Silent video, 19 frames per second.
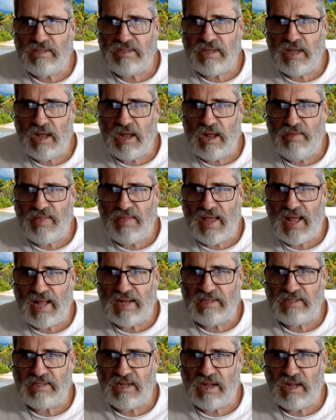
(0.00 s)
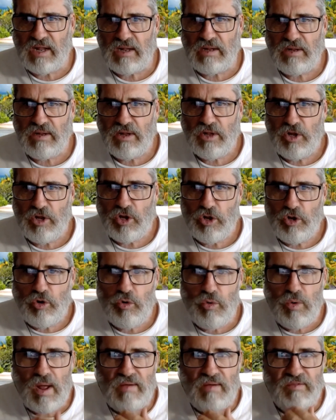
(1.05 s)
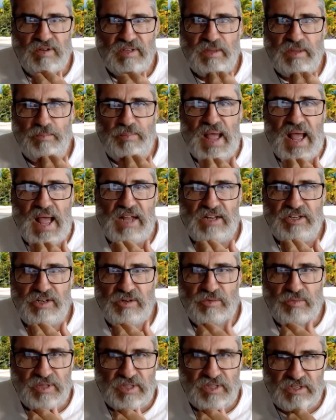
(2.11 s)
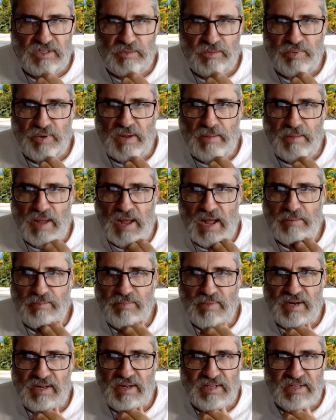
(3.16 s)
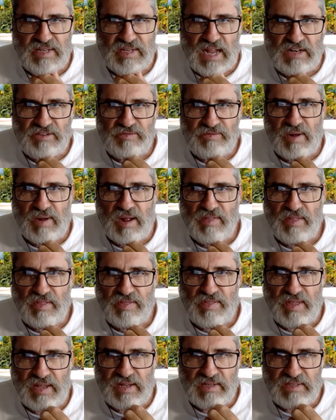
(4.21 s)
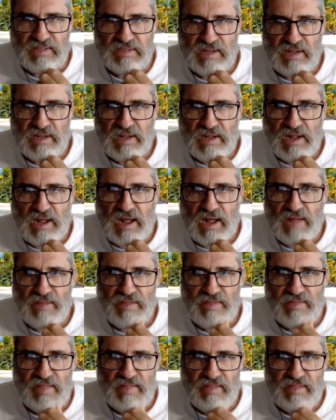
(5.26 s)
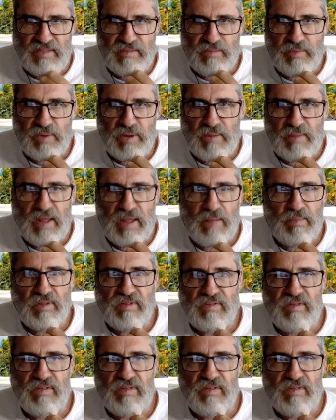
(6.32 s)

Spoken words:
that whoever is impassioned with the Supreme Atman and detached from other things other than the Supreme Atman.